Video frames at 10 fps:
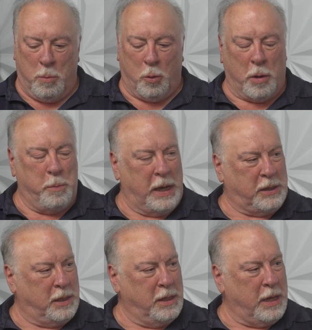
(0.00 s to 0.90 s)

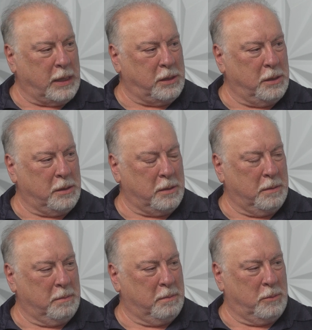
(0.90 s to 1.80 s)
Broad-based indexes,
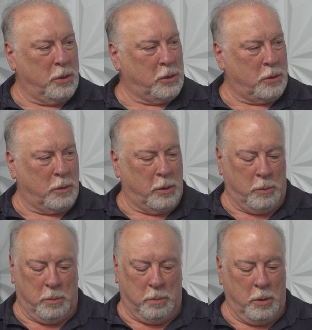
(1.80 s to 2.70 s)
just so
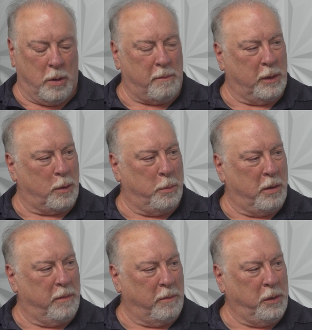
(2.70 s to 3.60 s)
you have a little
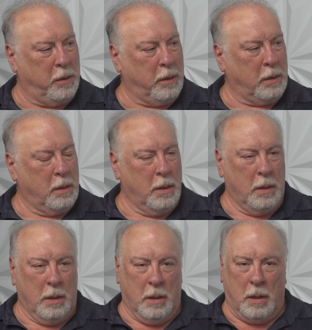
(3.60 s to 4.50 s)
bit of everything.
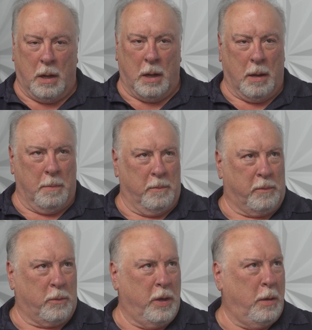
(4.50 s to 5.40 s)

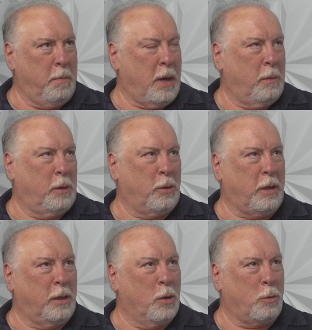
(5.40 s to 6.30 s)
For him, I would
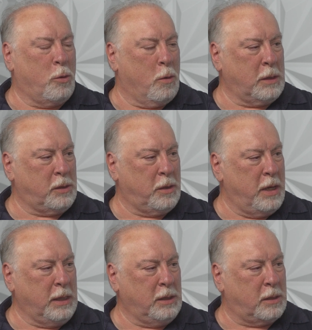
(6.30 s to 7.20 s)
look at low-cost
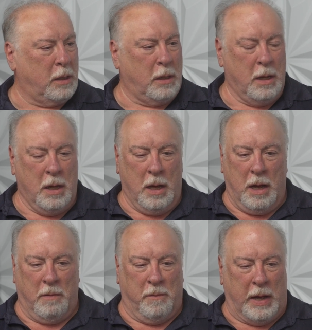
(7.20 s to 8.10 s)
things and
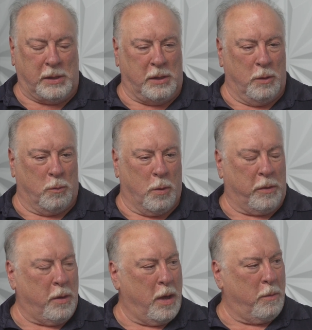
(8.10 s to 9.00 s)
invest in a
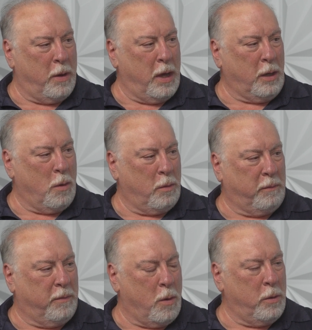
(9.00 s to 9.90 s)
Roth IRA going
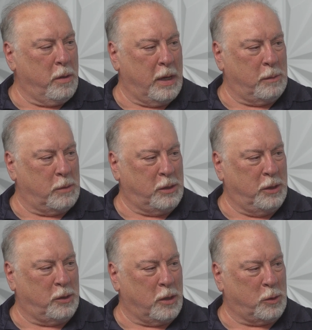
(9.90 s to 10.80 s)
forward once he
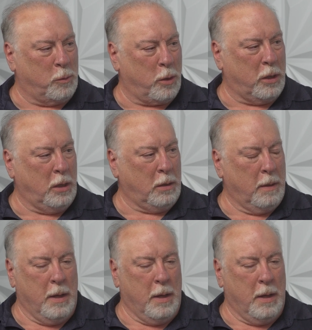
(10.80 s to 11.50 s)
starts working.